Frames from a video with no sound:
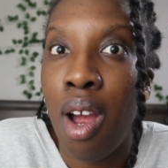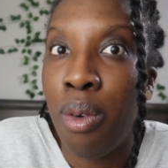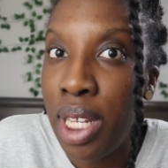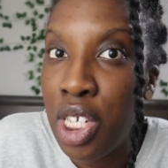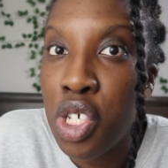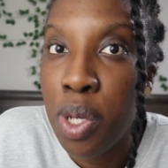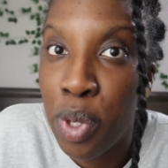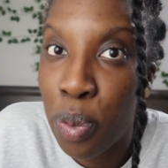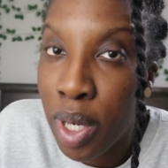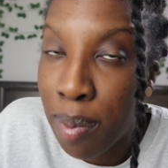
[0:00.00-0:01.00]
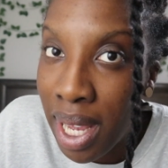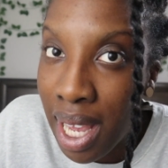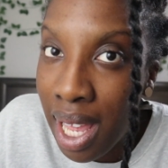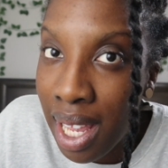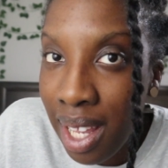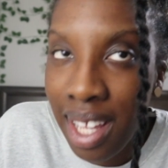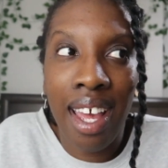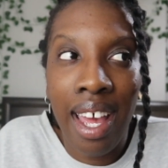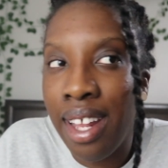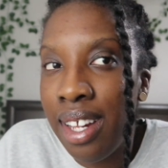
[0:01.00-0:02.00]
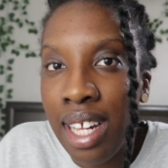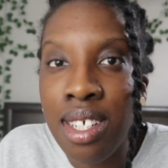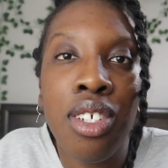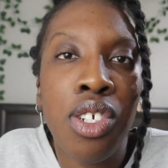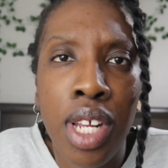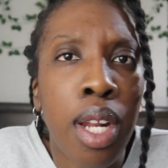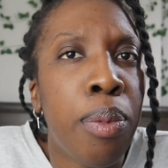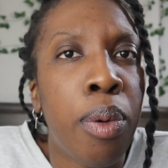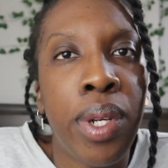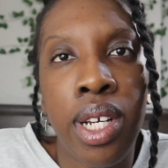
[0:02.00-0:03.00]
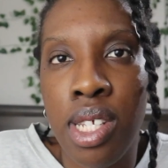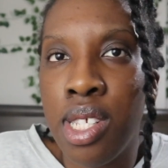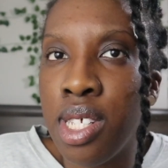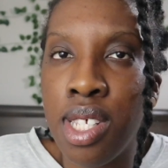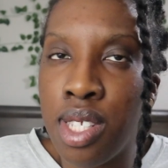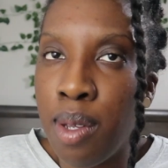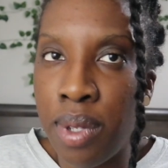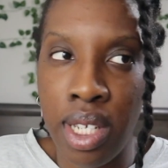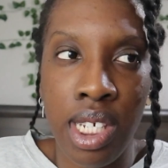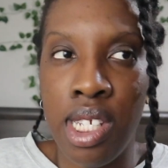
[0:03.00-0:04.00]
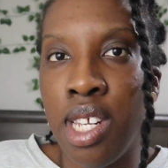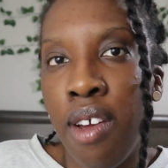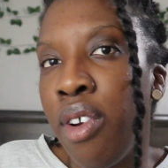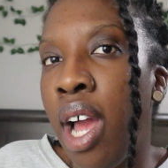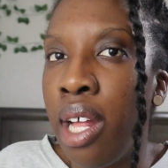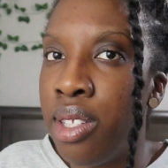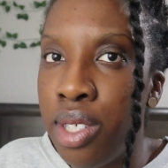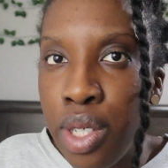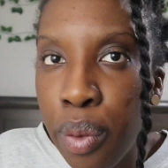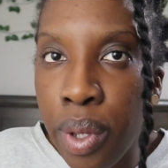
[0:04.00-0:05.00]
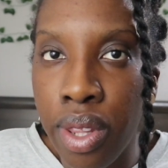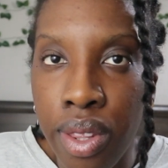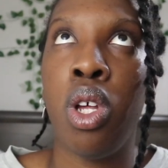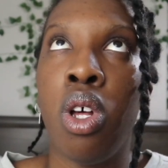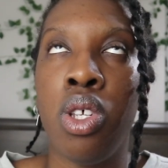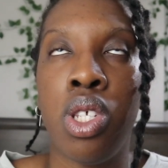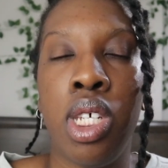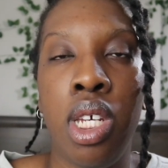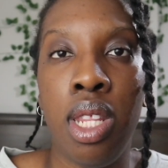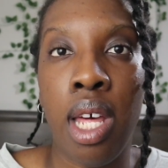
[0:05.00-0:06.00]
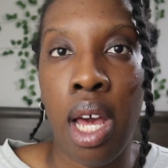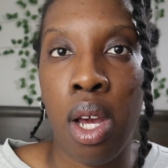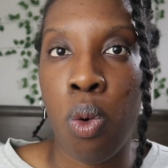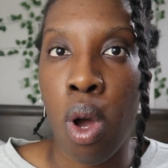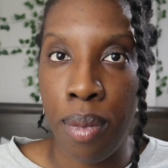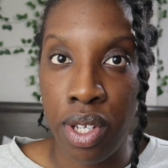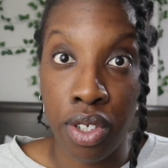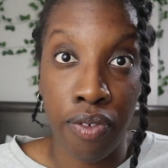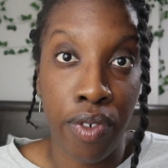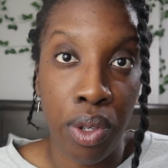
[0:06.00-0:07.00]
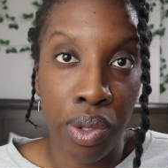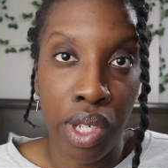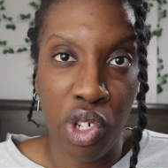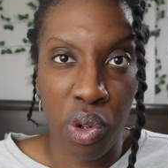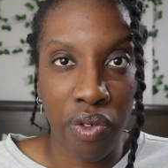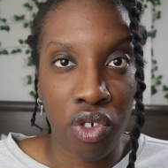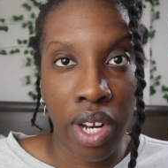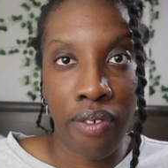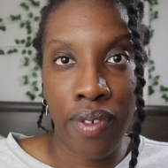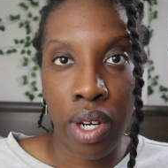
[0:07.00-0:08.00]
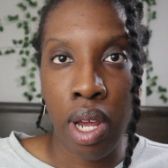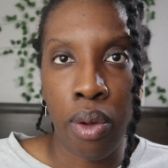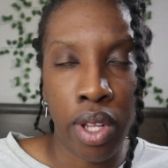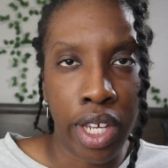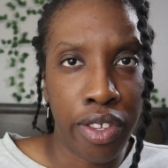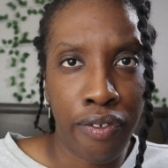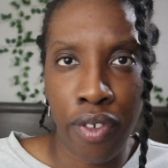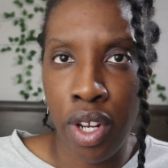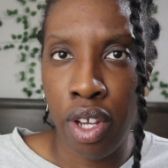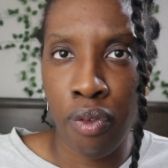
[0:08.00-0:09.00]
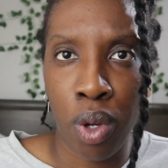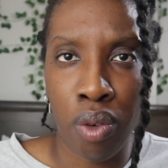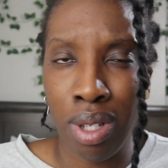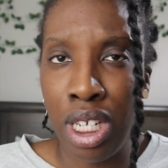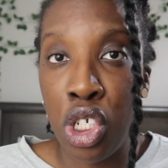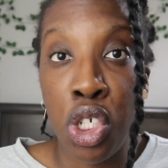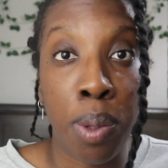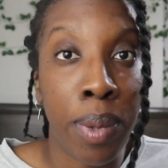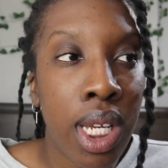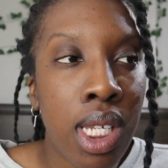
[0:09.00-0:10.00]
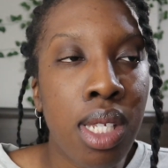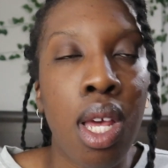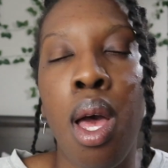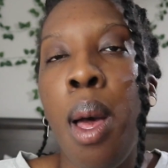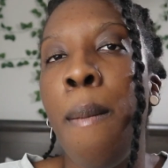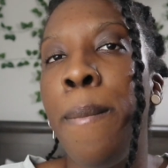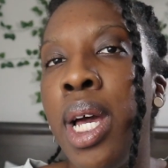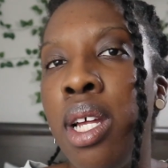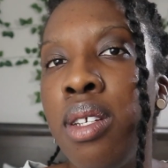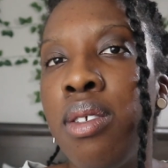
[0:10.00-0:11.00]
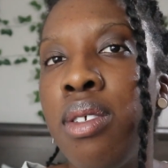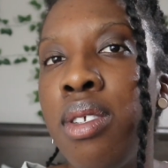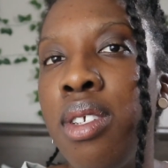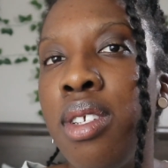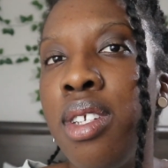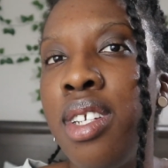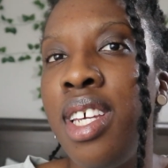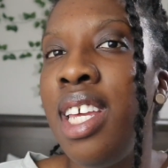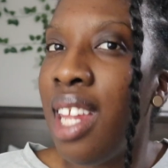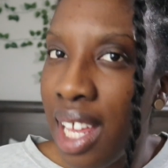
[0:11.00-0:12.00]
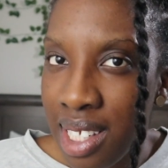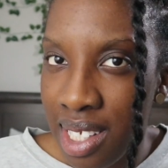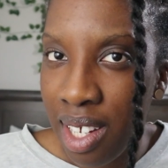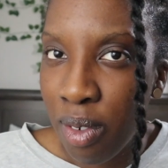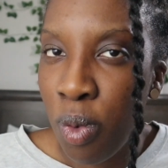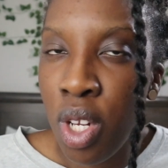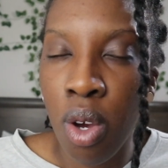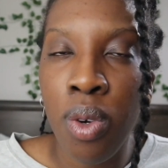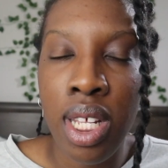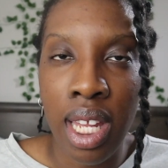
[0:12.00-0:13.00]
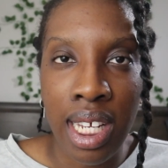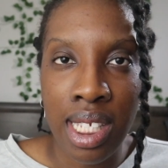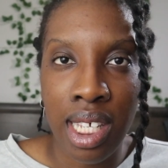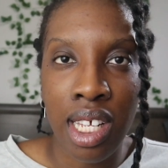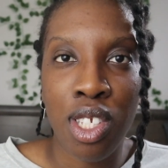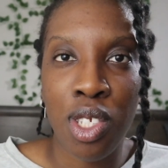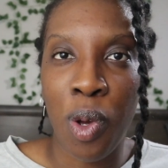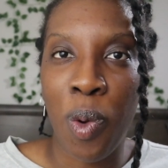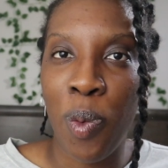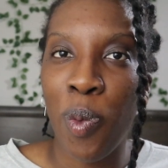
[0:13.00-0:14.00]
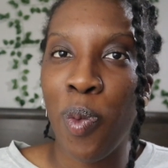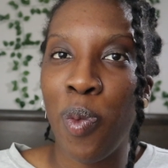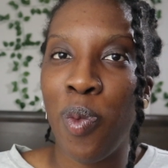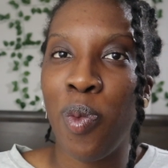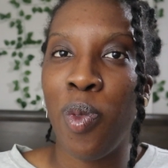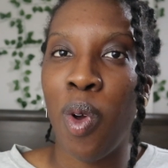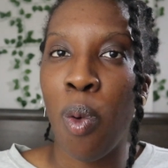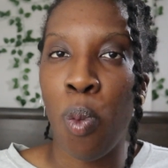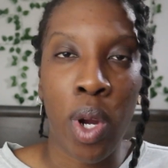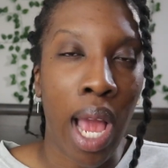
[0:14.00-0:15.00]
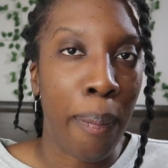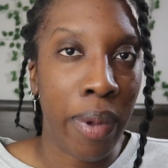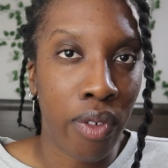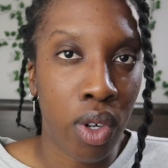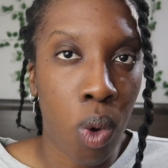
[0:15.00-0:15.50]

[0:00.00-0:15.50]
a relationship is work, my guy. And that's understandable because this is something he's never had to deal with. We can all see that Kwame is confused and he's sort of trying to figure out like the footing of what a relationship is, but he likes it. We know he likes it, so we're happy for